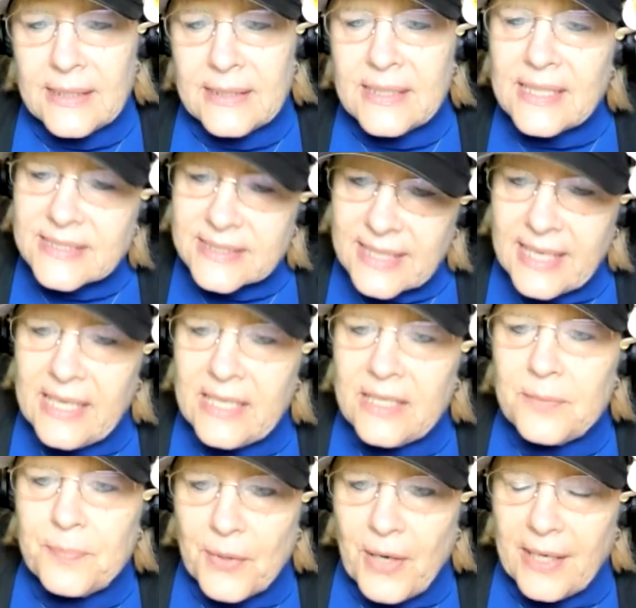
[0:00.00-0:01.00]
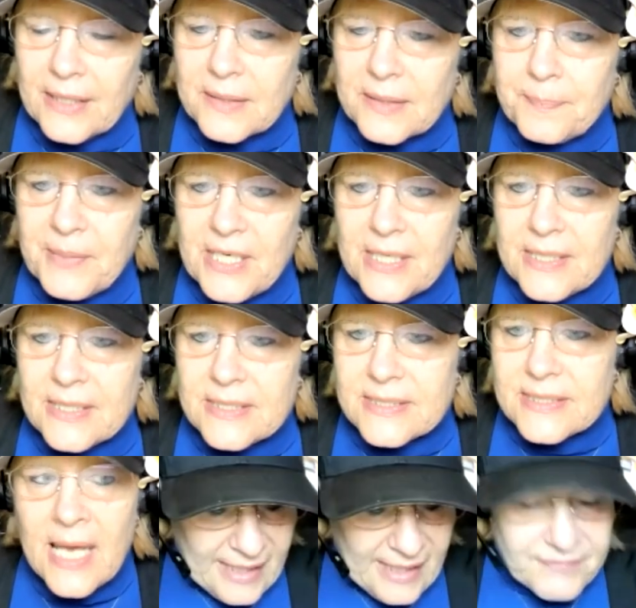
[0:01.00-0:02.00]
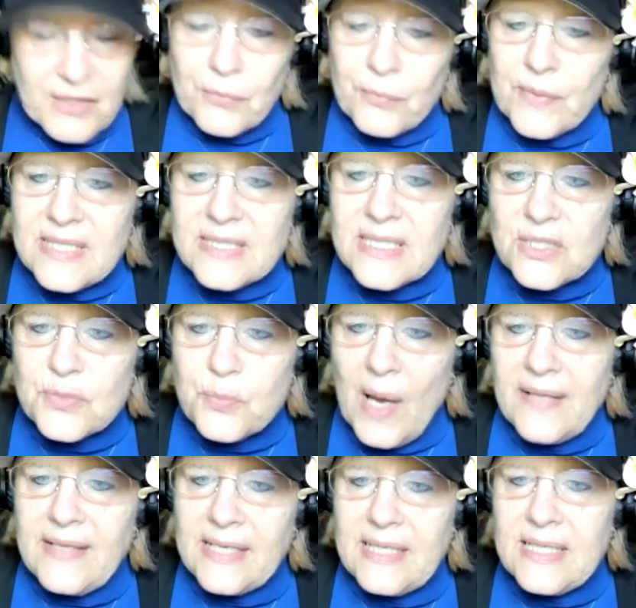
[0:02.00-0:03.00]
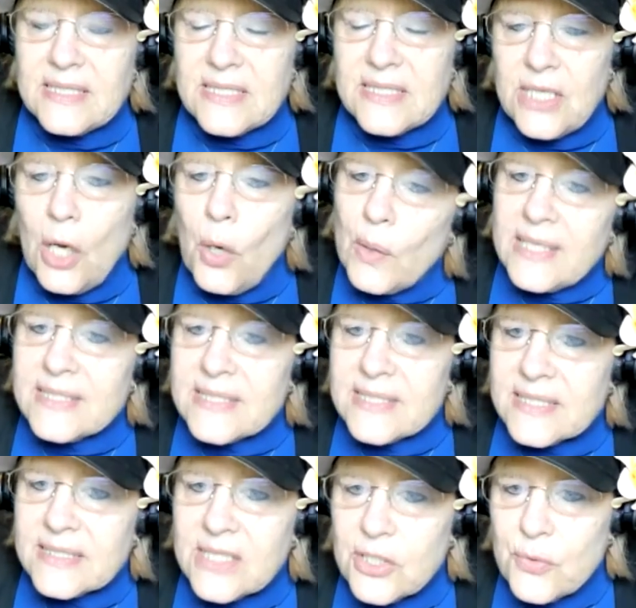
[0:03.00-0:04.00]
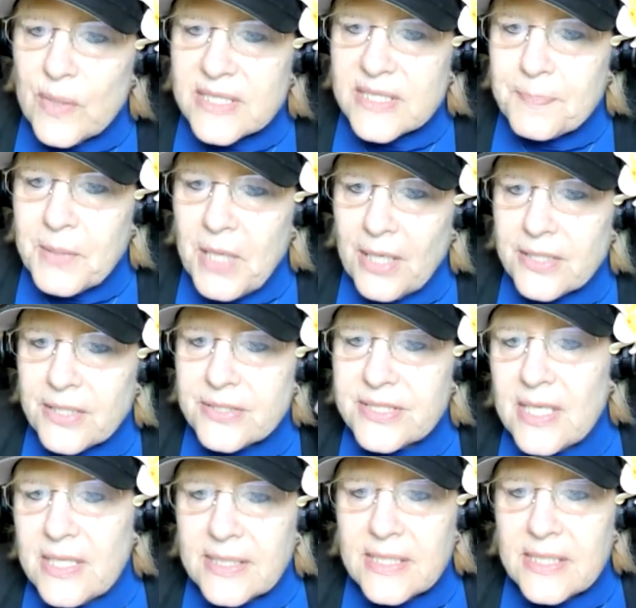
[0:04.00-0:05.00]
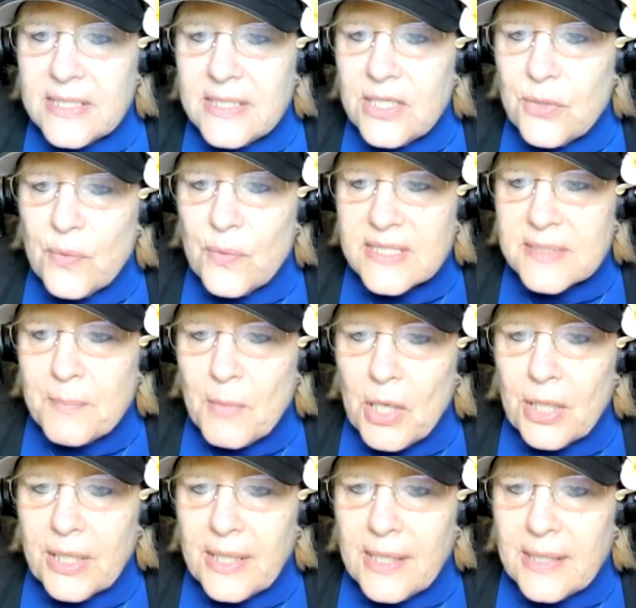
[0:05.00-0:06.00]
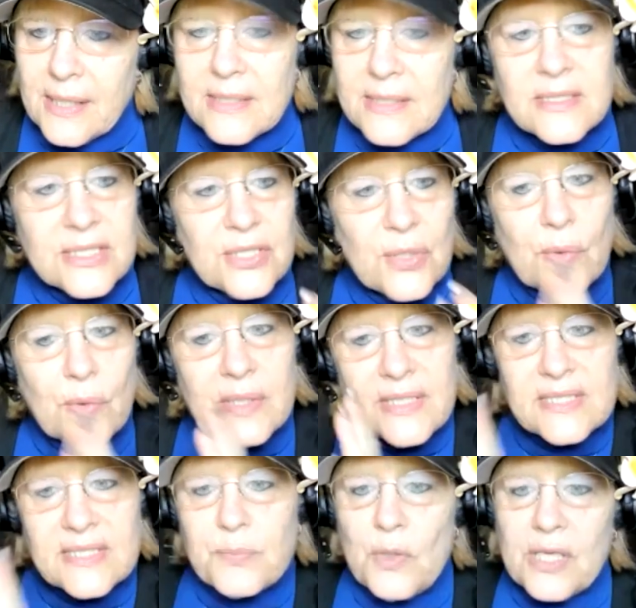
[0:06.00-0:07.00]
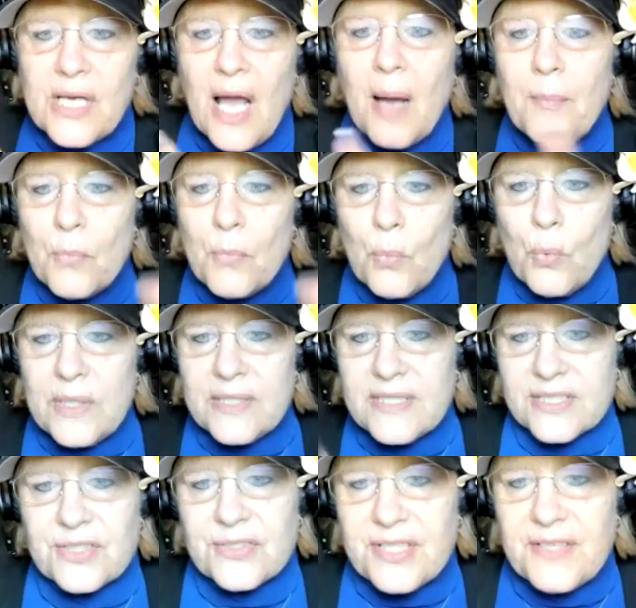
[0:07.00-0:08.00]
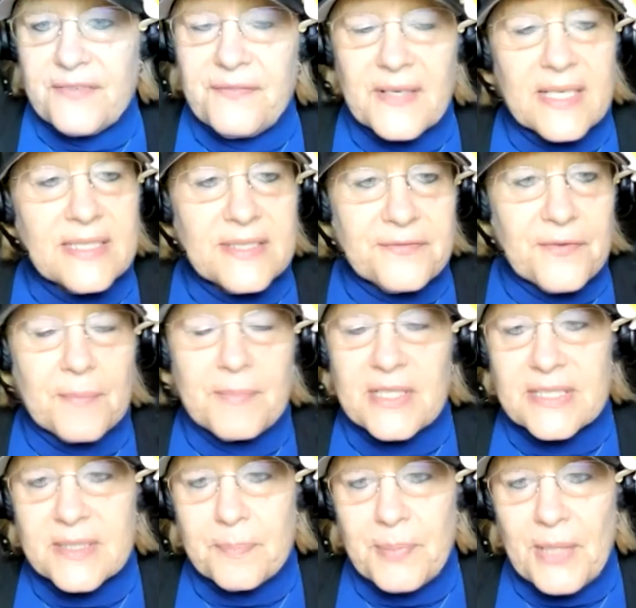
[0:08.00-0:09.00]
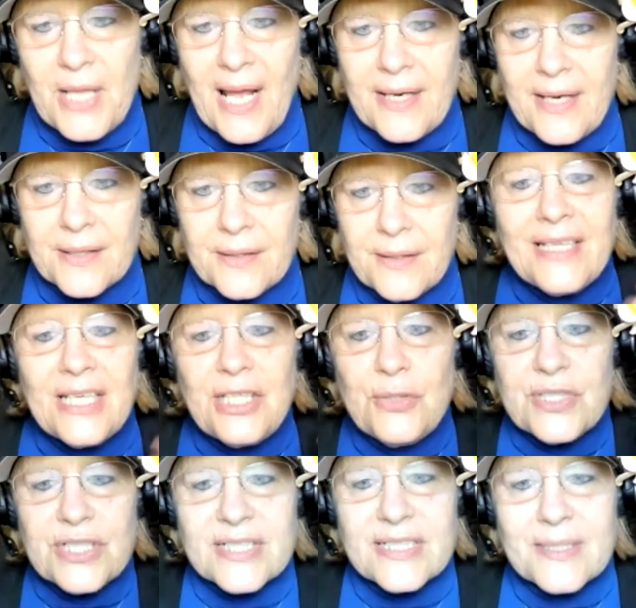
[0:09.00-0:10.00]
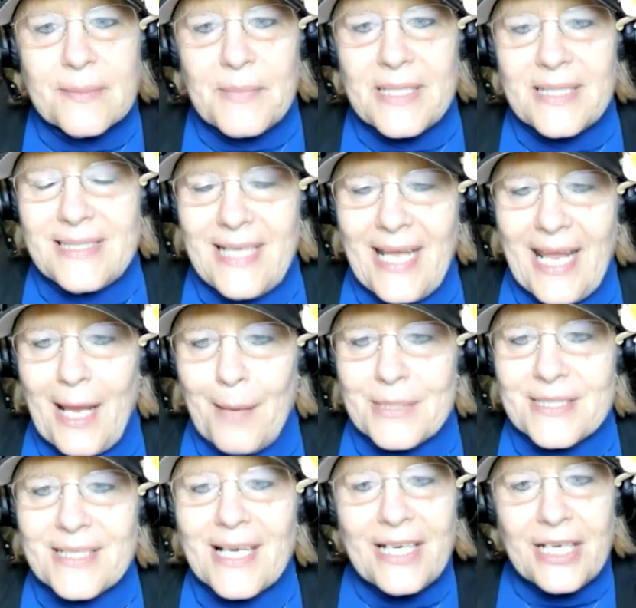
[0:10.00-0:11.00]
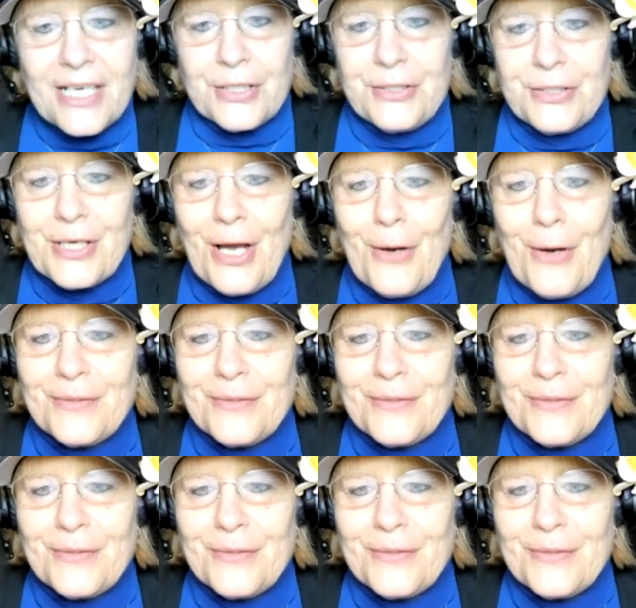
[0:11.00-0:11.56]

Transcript: And that's a gated product because they have the reasons why they need to know is this a US plug you're selling in the US market? And so this will come with certificates from the supplier. And then you just submit it to Amazon. Here you go.